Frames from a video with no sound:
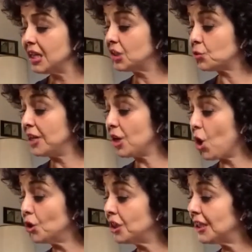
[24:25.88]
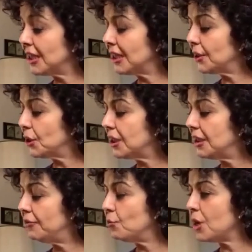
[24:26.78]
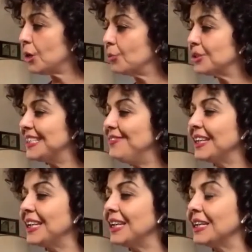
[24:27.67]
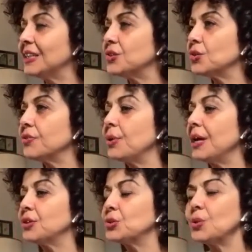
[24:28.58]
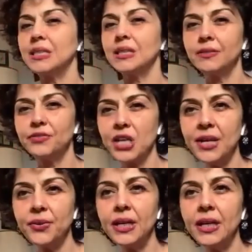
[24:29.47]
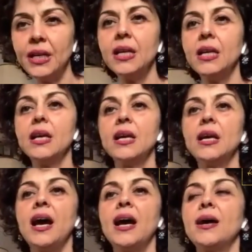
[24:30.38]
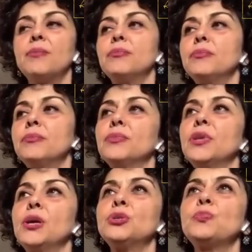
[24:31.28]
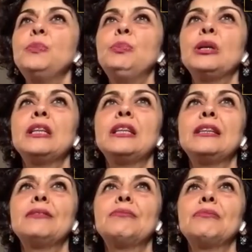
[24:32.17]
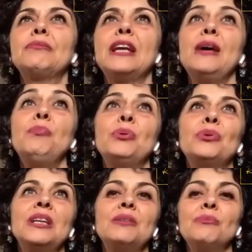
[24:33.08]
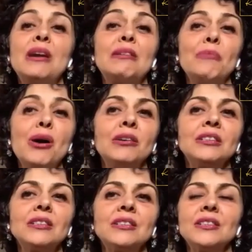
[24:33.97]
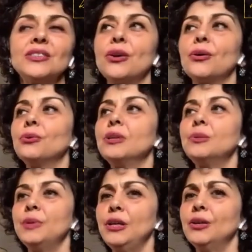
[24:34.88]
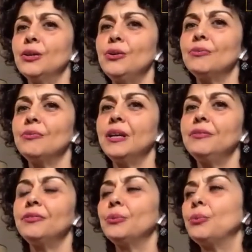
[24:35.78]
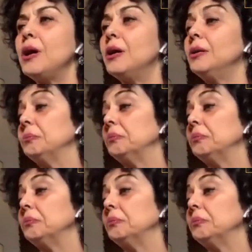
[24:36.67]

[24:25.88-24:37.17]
it's really odd to think that even when I was leaving here, sort of around the twentieth of January, um, there was people at the airport in wearing masks. So it's been going on, right, for a while.